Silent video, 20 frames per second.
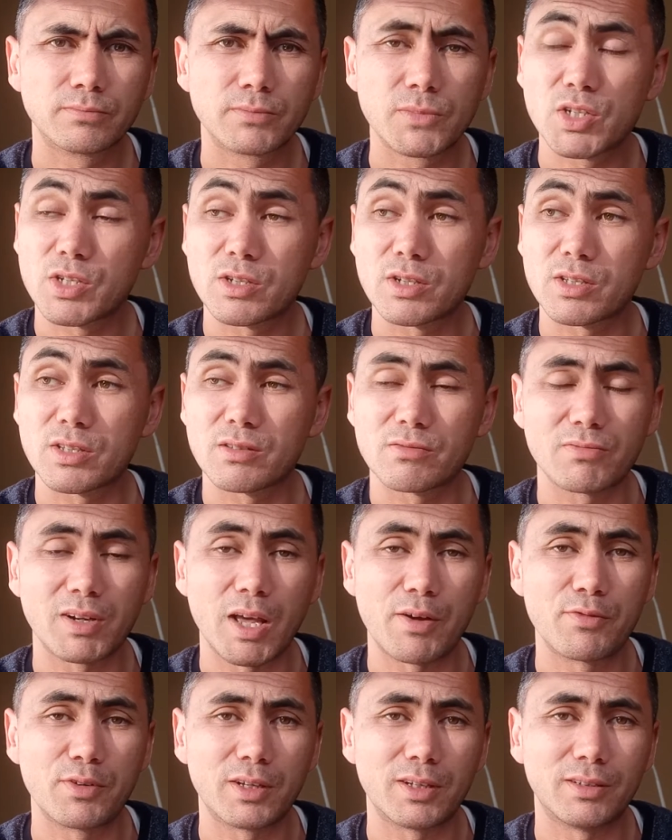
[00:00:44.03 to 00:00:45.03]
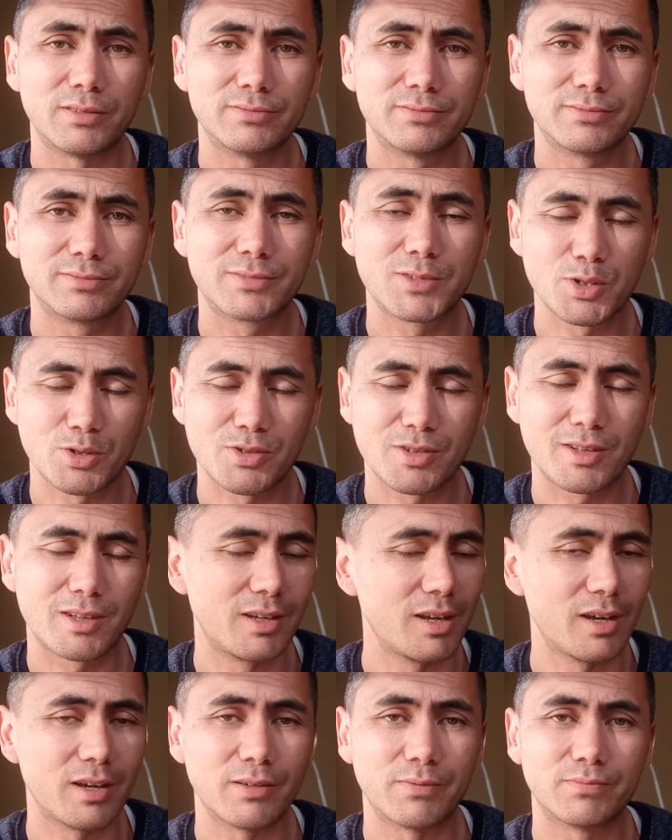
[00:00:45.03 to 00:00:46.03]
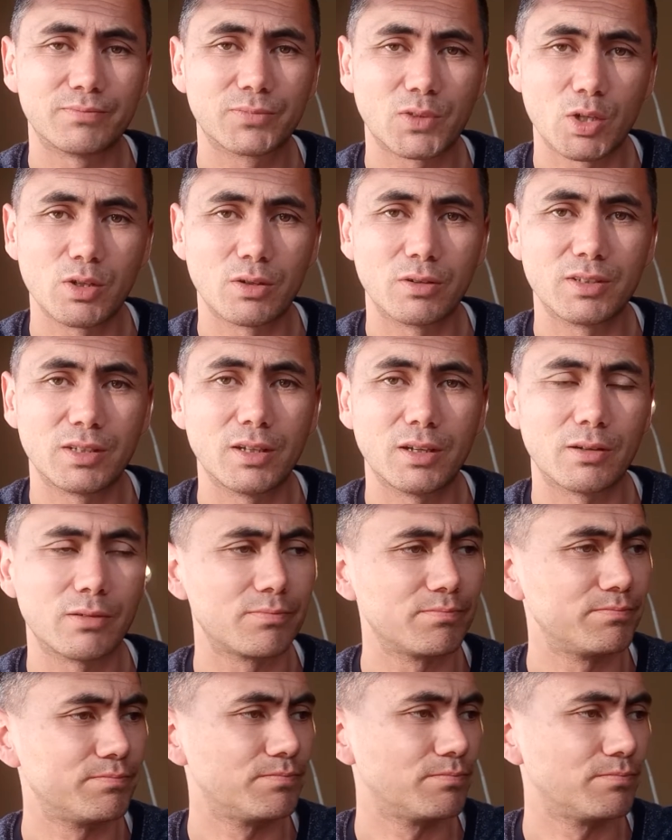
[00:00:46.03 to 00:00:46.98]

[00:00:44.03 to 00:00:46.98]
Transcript: It's just lovely. Just, yeah, good, yeah.